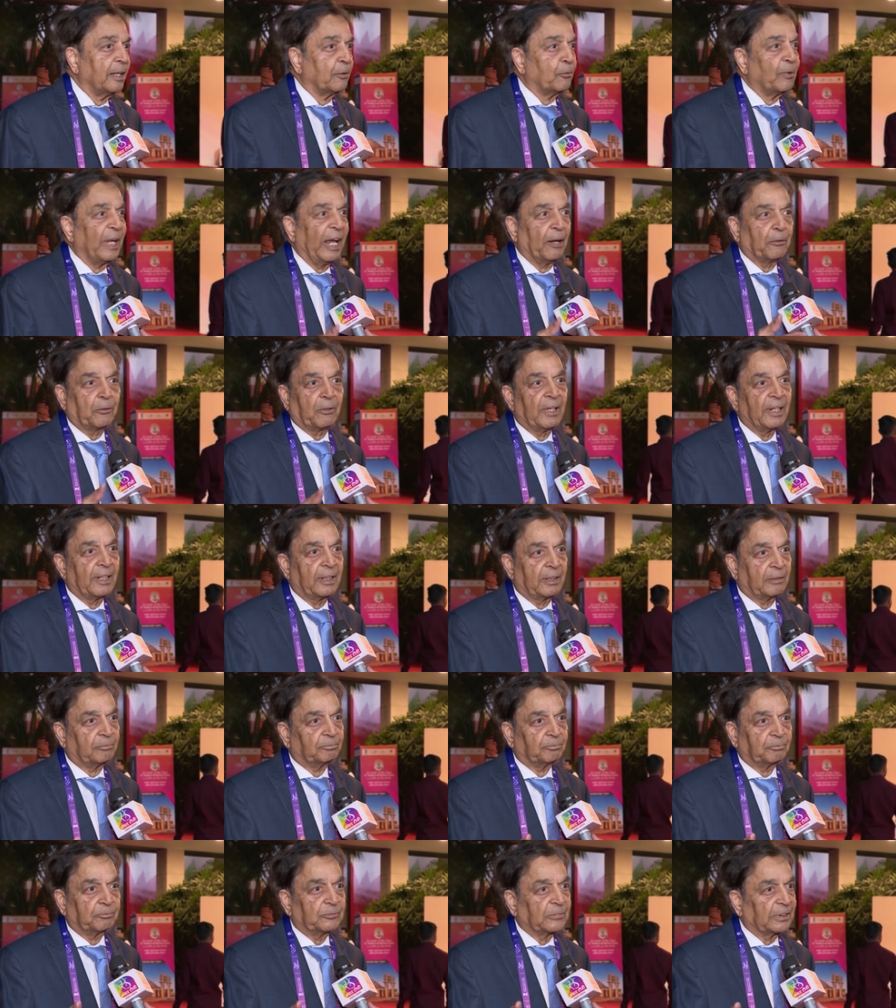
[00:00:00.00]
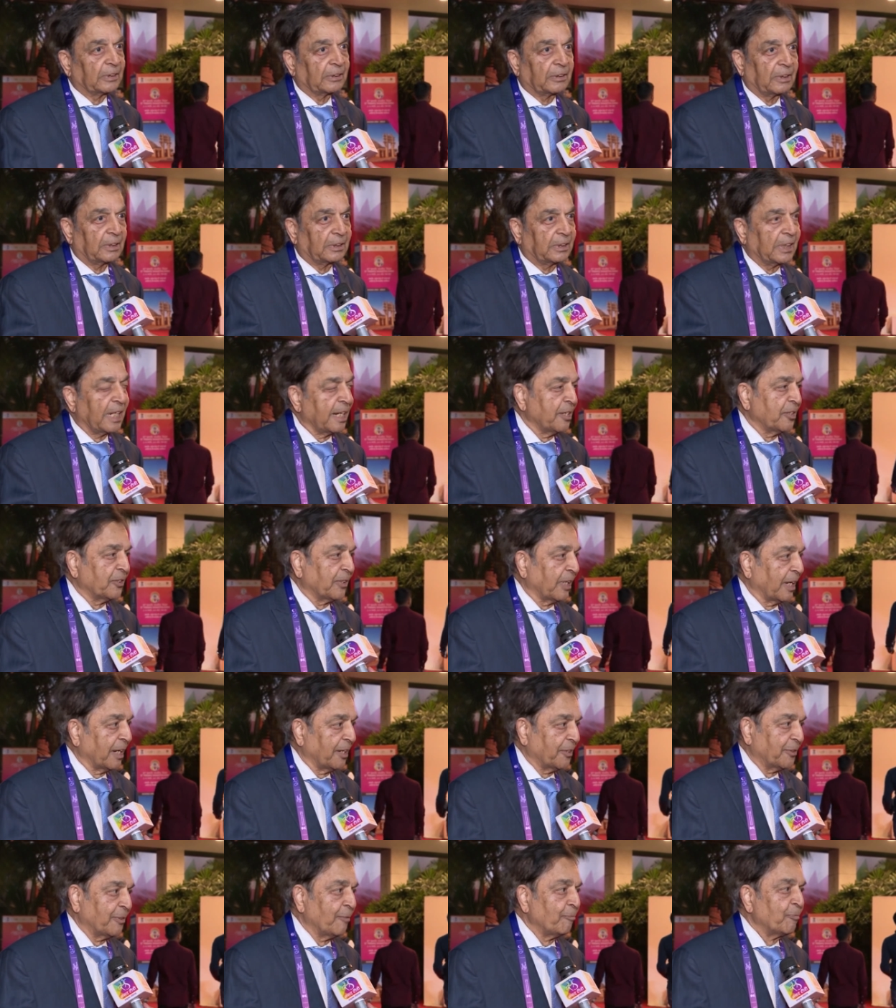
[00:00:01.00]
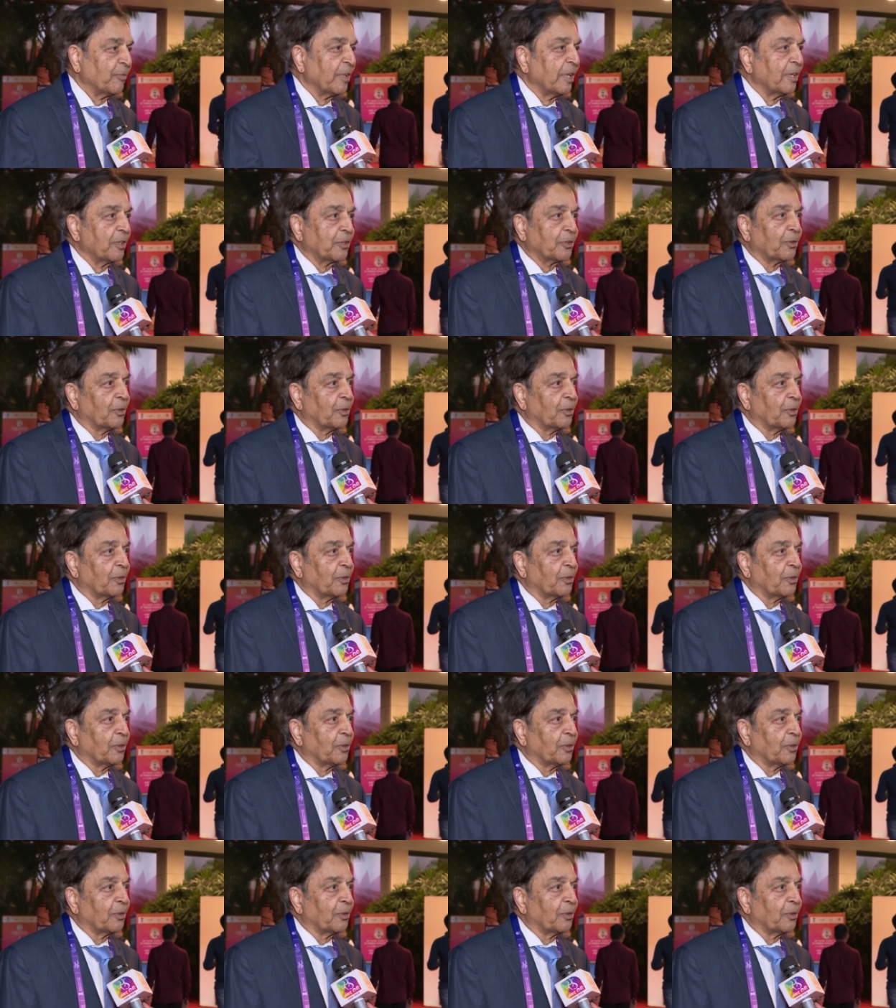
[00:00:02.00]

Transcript: We have twenty, thirty states, okay.